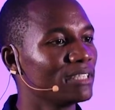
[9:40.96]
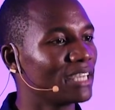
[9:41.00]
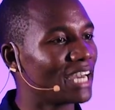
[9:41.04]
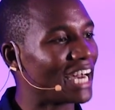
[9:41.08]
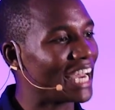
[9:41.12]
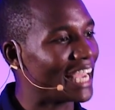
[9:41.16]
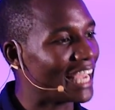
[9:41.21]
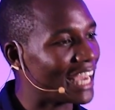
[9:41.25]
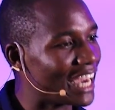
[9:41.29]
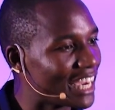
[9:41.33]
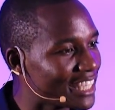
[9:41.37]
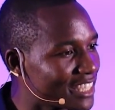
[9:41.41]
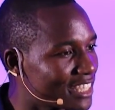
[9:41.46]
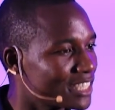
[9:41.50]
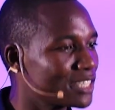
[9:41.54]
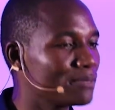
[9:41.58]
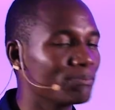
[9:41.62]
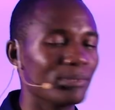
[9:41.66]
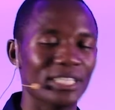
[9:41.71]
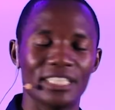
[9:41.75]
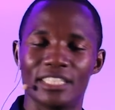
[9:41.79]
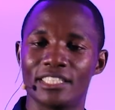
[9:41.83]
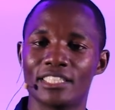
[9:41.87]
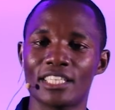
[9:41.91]
I asked
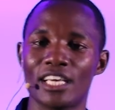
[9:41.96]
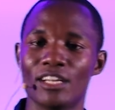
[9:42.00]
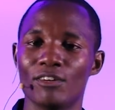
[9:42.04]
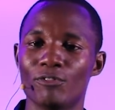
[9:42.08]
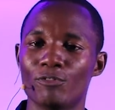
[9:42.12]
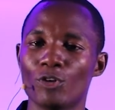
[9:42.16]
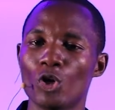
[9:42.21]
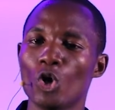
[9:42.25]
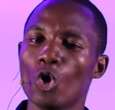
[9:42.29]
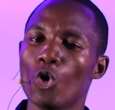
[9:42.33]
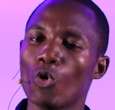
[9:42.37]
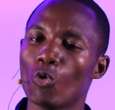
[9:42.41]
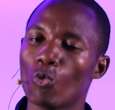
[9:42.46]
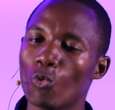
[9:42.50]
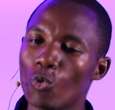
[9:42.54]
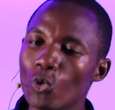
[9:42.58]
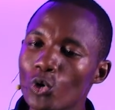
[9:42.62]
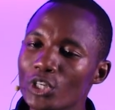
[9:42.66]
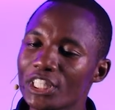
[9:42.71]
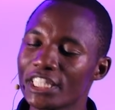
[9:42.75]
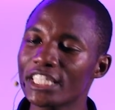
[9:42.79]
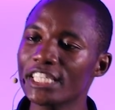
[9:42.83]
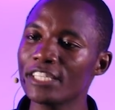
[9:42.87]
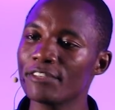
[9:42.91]
myself,
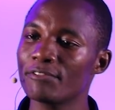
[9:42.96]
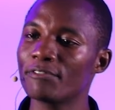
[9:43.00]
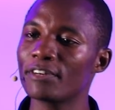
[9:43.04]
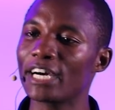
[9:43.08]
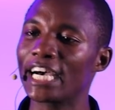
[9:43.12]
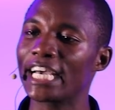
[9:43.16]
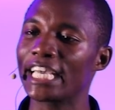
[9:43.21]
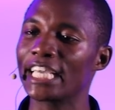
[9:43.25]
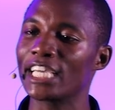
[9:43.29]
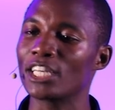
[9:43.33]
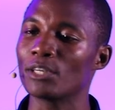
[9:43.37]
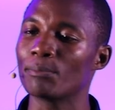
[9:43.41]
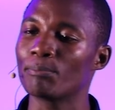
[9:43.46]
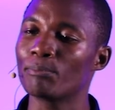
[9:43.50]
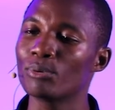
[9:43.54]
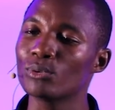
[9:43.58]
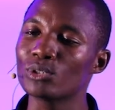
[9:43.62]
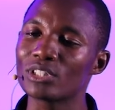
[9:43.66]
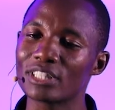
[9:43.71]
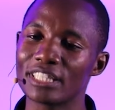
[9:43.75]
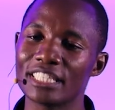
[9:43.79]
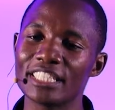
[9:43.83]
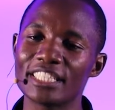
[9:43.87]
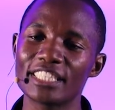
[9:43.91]
what if I had put
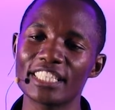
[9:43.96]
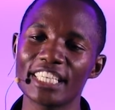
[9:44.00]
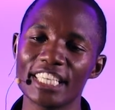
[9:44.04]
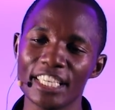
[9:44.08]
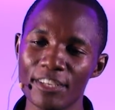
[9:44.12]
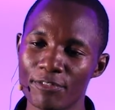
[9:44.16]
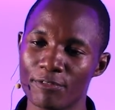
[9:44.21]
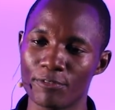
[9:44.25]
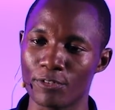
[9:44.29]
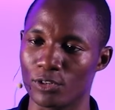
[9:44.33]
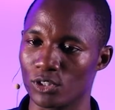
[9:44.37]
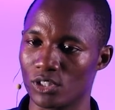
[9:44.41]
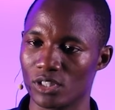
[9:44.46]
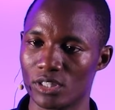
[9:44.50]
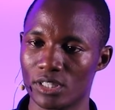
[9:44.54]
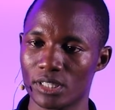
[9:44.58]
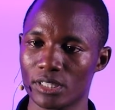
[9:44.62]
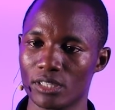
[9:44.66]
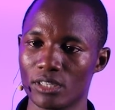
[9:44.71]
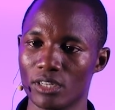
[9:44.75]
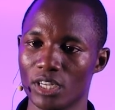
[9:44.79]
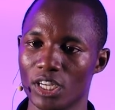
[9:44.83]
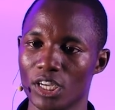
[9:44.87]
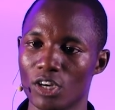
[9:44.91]
this effort
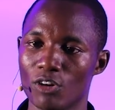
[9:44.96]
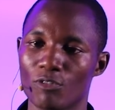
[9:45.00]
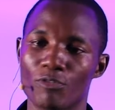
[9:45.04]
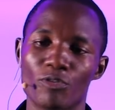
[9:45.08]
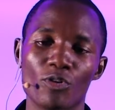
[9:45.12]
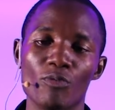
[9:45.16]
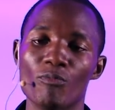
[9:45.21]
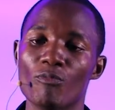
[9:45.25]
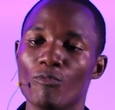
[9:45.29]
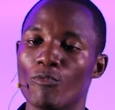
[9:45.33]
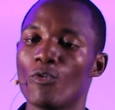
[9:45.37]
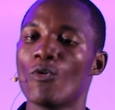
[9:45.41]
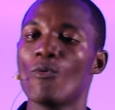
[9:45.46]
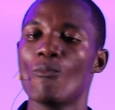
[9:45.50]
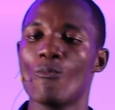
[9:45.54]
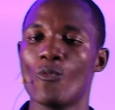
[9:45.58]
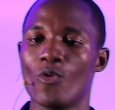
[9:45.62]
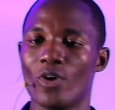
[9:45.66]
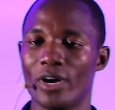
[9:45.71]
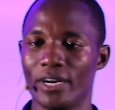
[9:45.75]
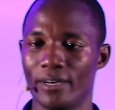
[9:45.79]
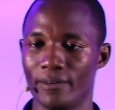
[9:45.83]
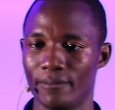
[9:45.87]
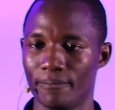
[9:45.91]
from Form
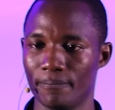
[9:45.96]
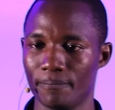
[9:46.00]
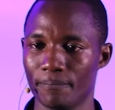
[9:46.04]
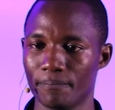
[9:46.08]
1?